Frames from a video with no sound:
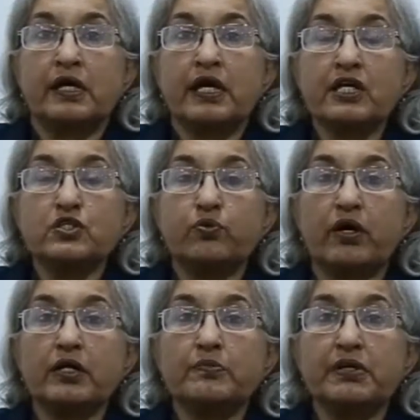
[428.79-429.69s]
Each
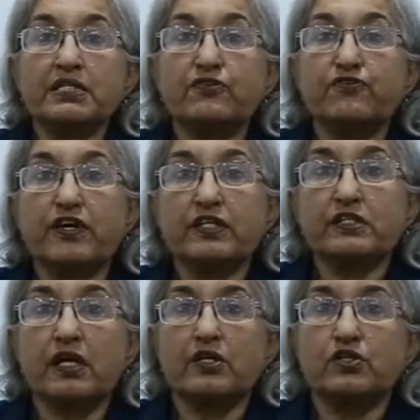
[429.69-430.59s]
word must
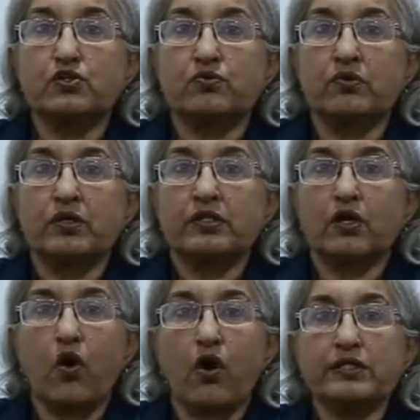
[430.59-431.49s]
fit into the
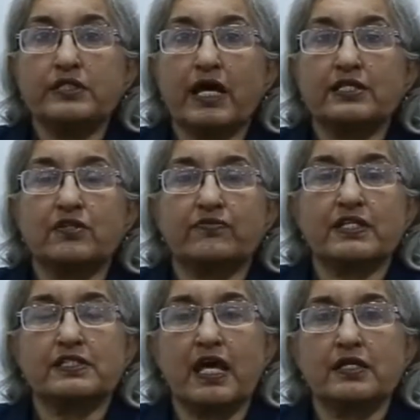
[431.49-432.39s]
context of the
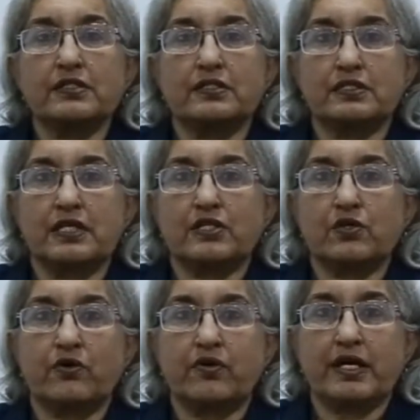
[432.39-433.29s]
sentence that
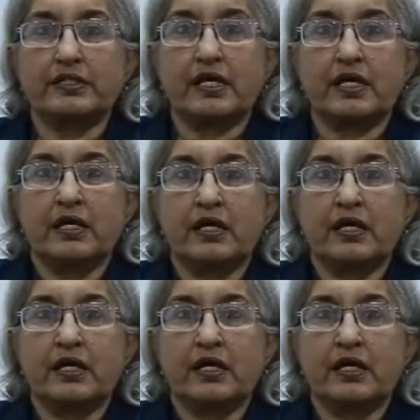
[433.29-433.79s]
you are writing.